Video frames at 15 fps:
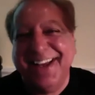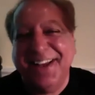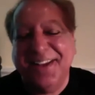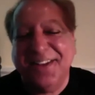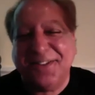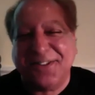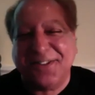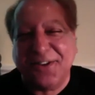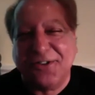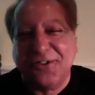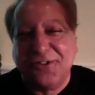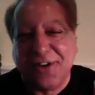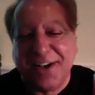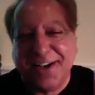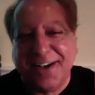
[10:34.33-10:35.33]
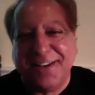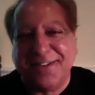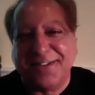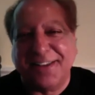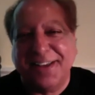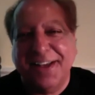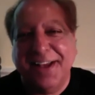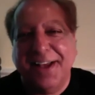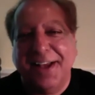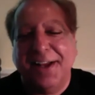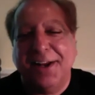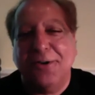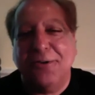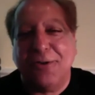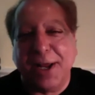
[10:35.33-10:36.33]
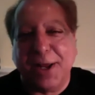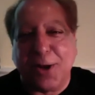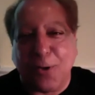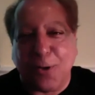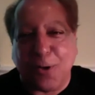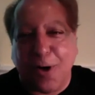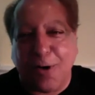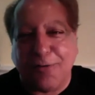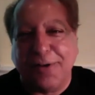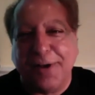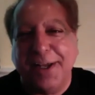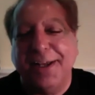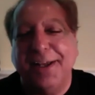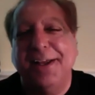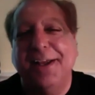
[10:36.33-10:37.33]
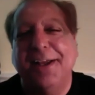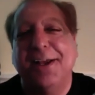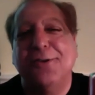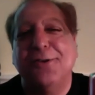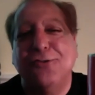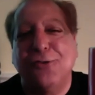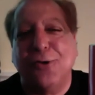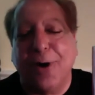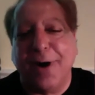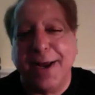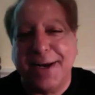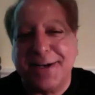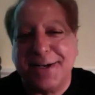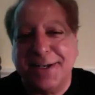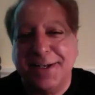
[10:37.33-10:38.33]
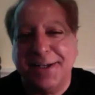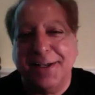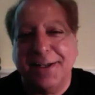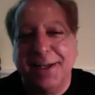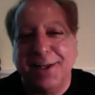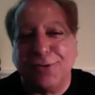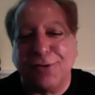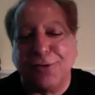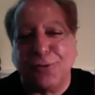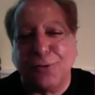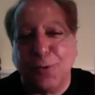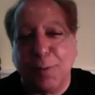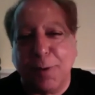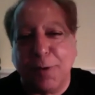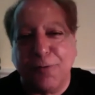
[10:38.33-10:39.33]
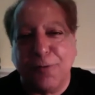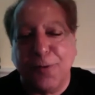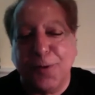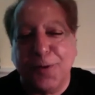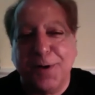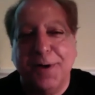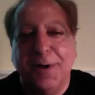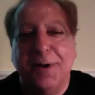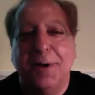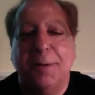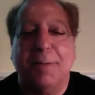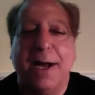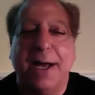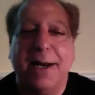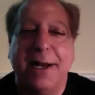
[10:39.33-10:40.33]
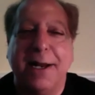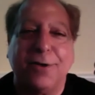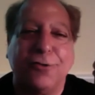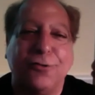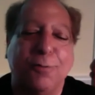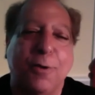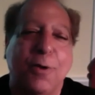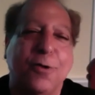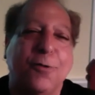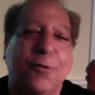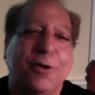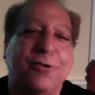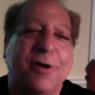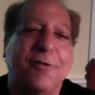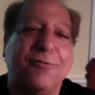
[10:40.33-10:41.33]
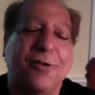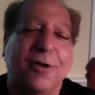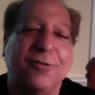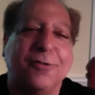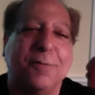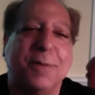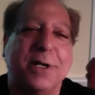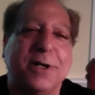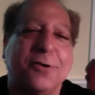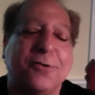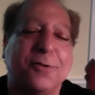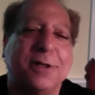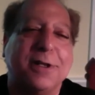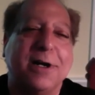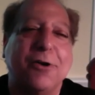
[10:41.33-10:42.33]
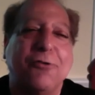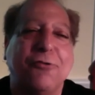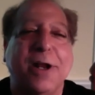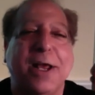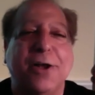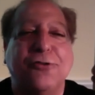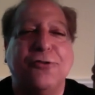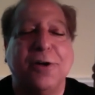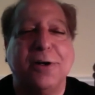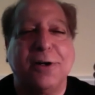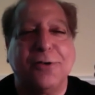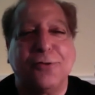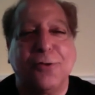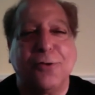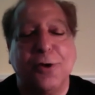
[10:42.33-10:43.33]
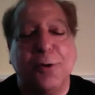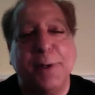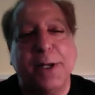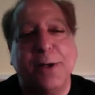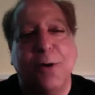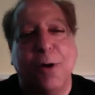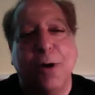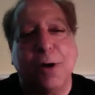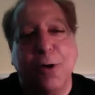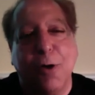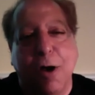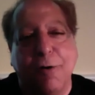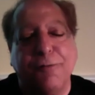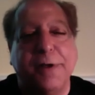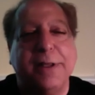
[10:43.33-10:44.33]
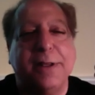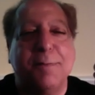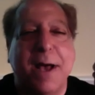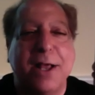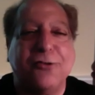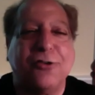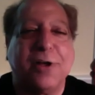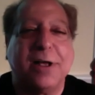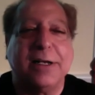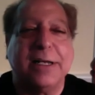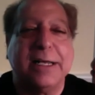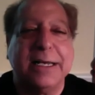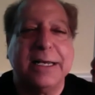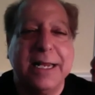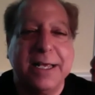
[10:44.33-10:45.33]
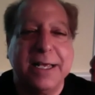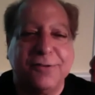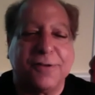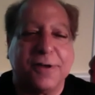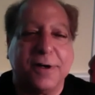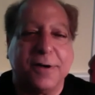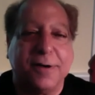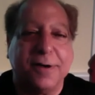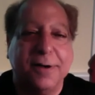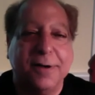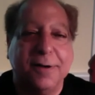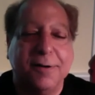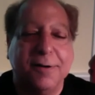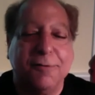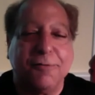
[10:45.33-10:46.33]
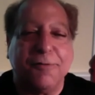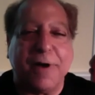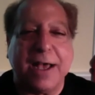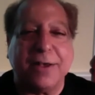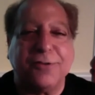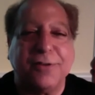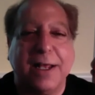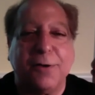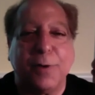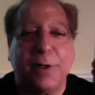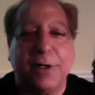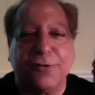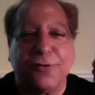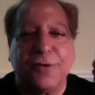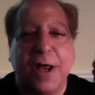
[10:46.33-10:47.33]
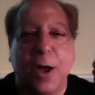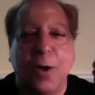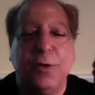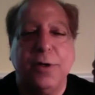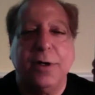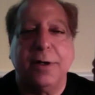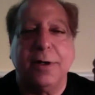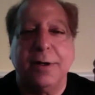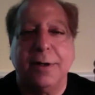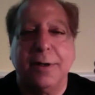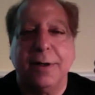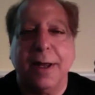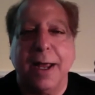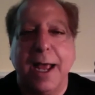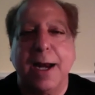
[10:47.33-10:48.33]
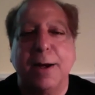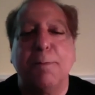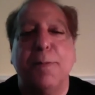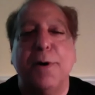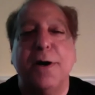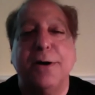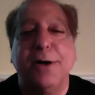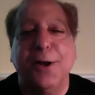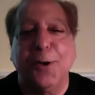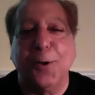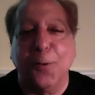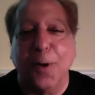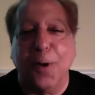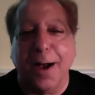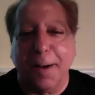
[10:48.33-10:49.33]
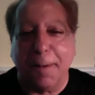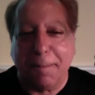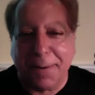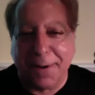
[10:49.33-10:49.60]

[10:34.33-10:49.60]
So cheers. Drink your coffee. Enjoy it. It's a superfood. My latest book, which I've just submitted to the literary agent, is going to be called Coffee, the Magical Elixir, Facts That Will Astound and Perk You Up.